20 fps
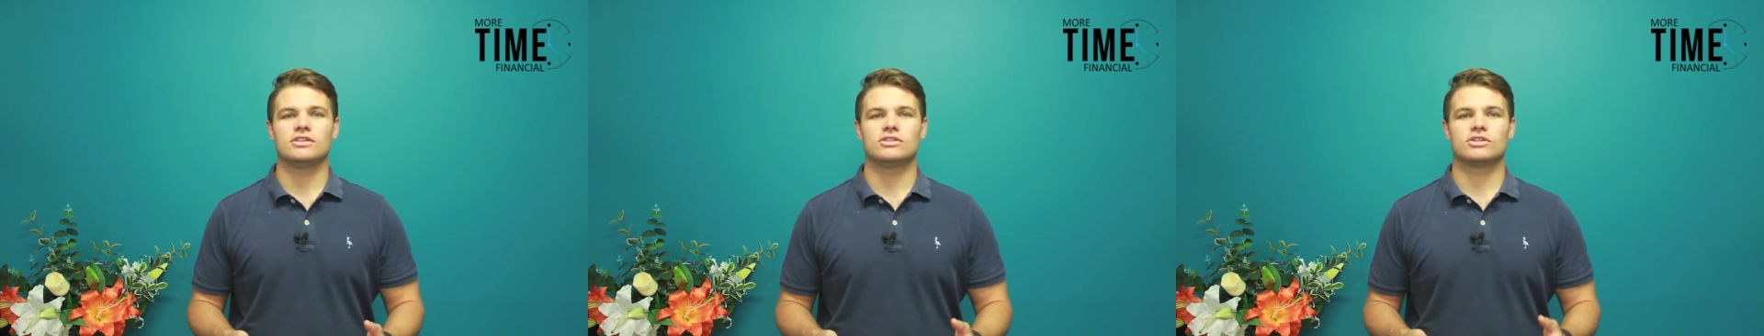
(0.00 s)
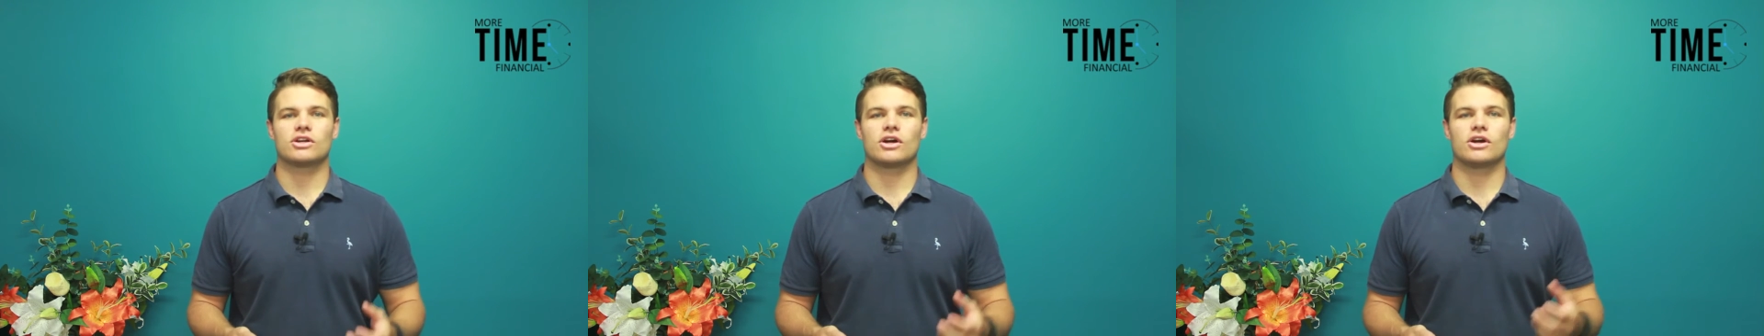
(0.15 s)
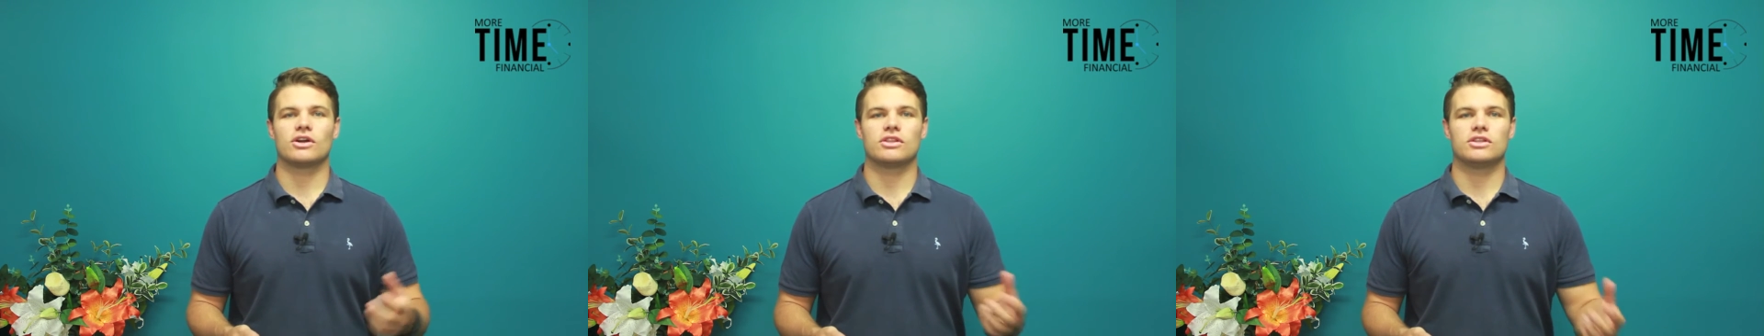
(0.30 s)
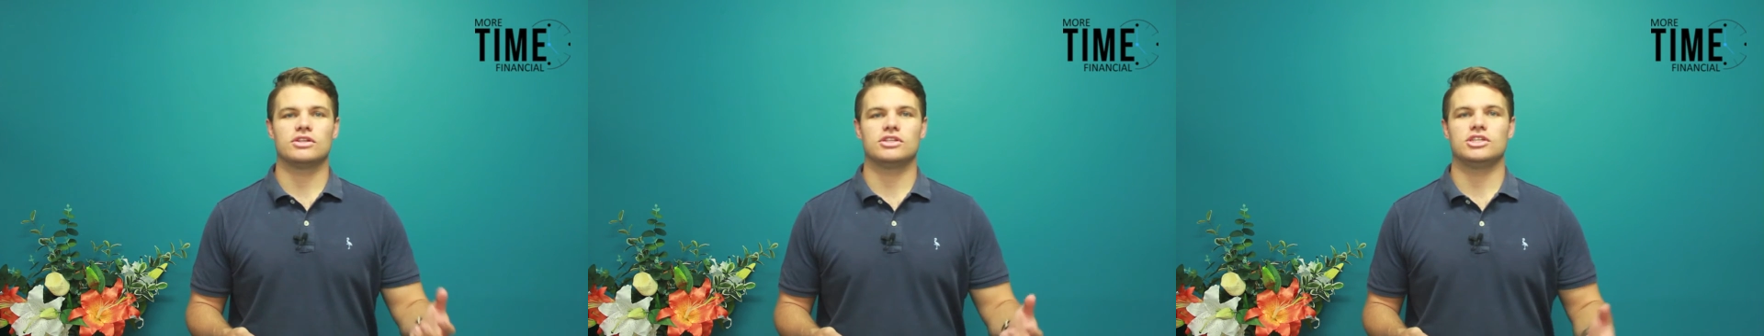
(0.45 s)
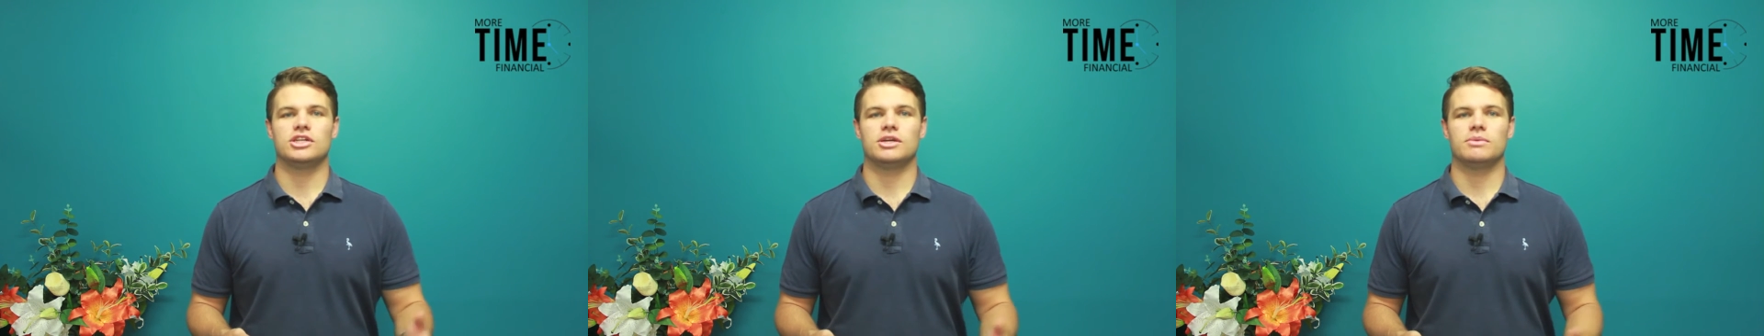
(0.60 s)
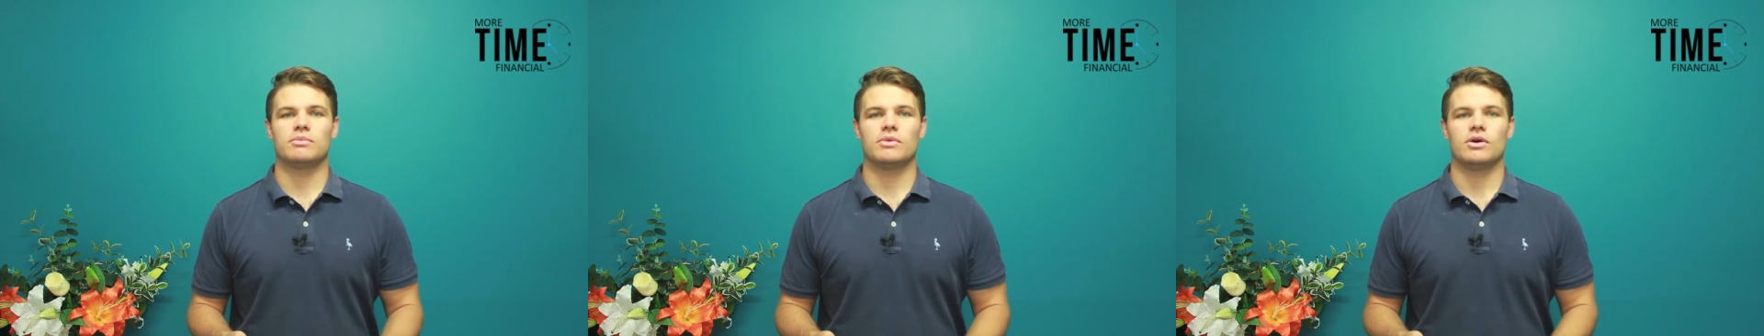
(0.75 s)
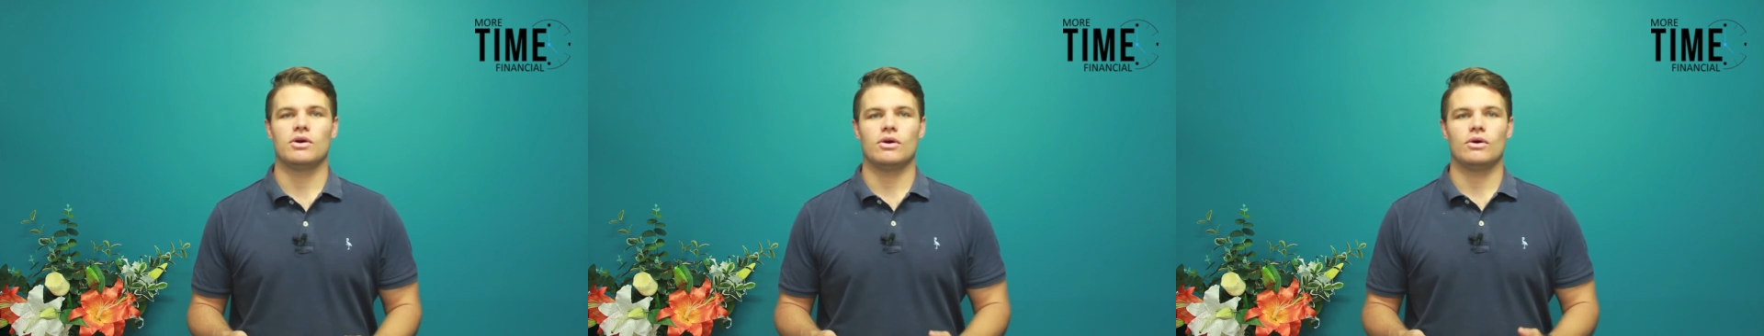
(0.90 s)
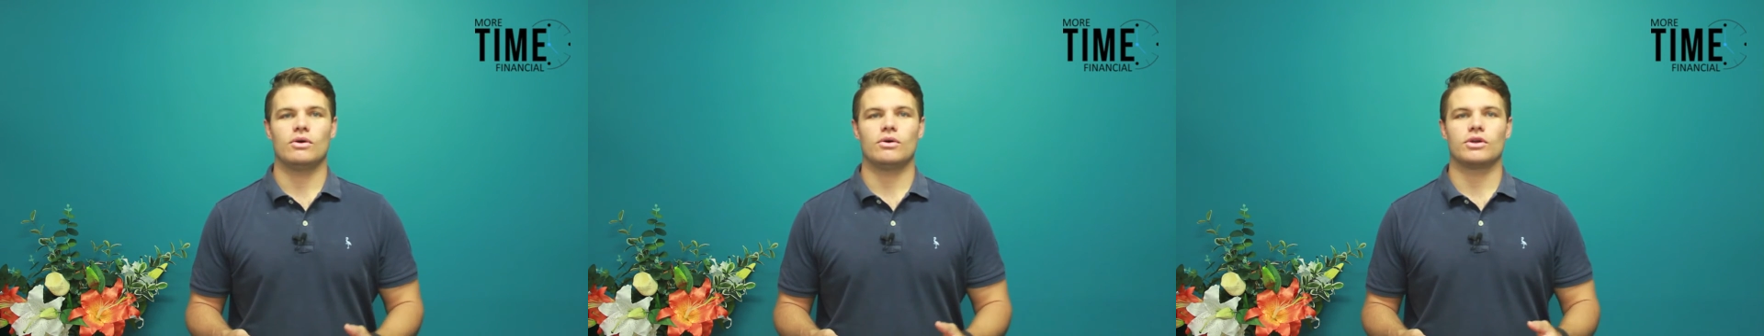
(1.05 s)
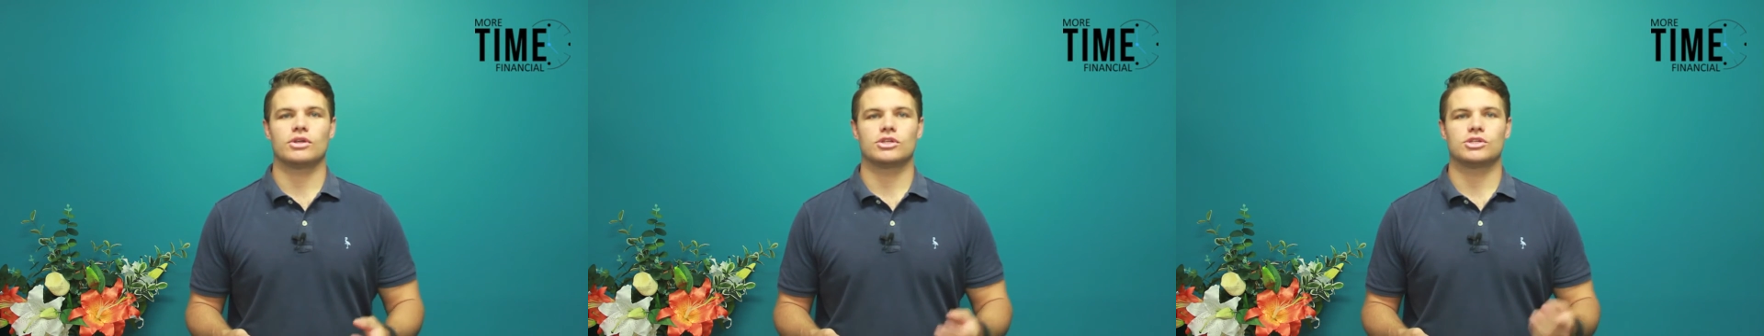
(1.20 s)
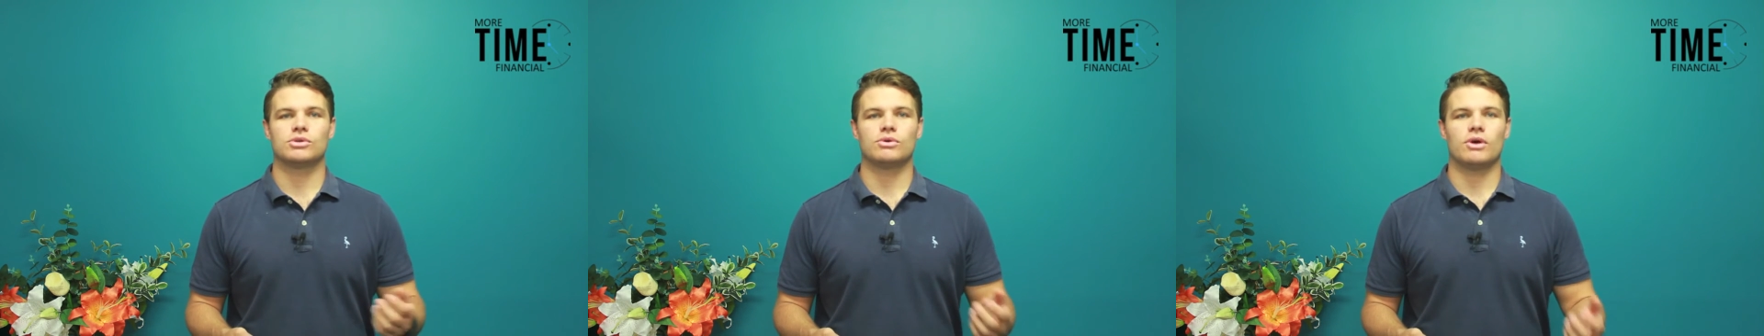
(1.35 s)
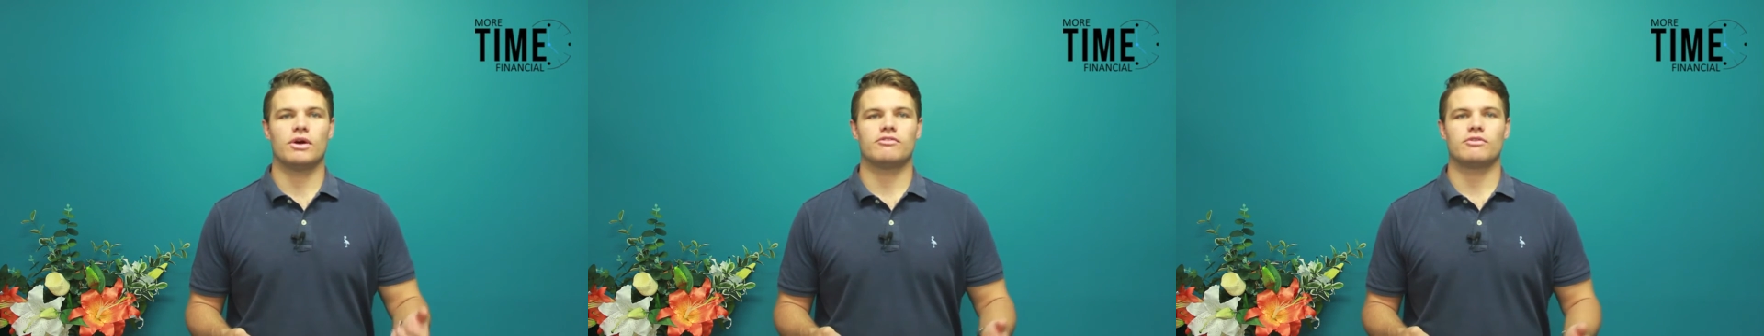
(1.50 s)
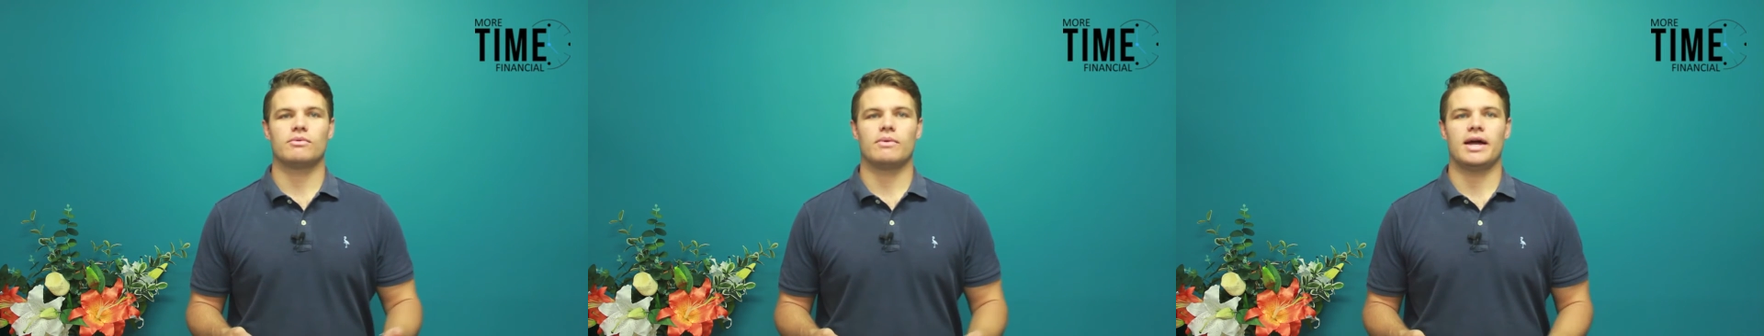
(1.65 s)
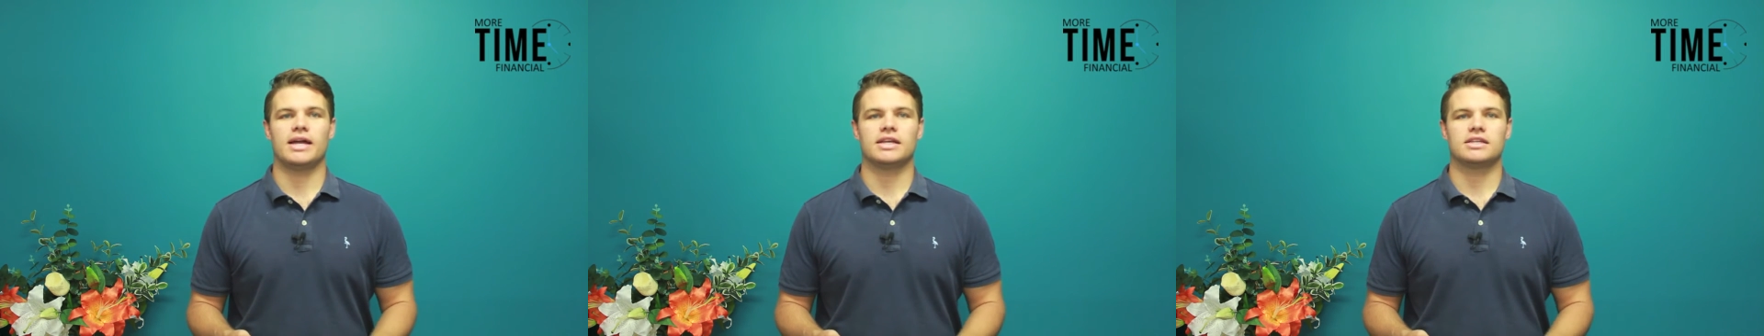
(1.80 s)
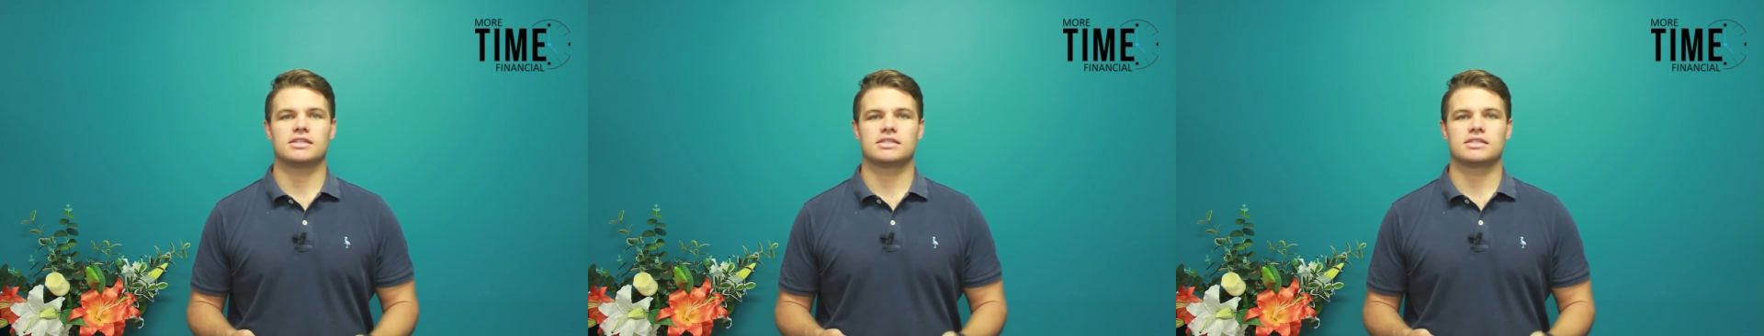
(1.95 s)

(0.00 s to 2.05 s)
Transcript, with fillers: to go to the gym or you're too overweight